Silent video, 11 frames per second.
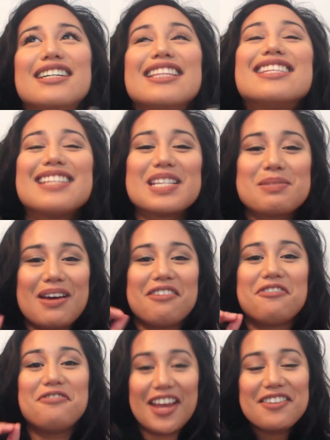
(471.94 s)
This is my
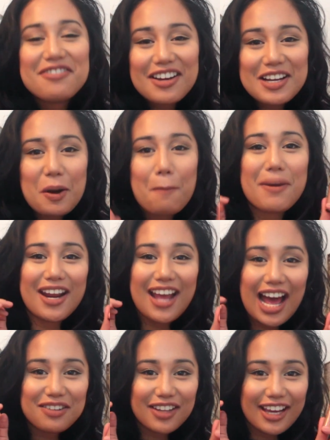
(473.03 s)
favorite, but I
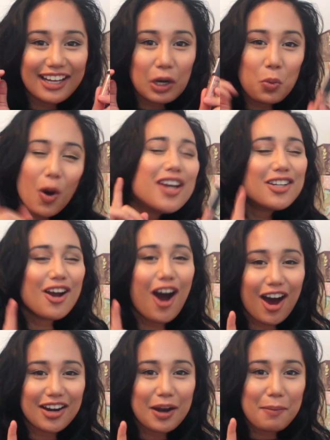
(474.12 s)
have like one
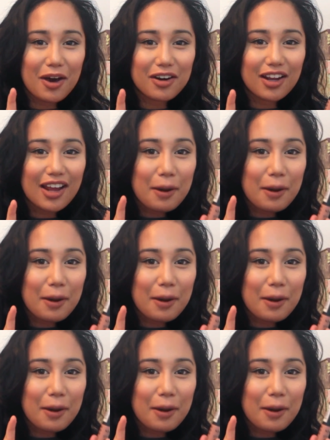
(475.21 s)
con about it.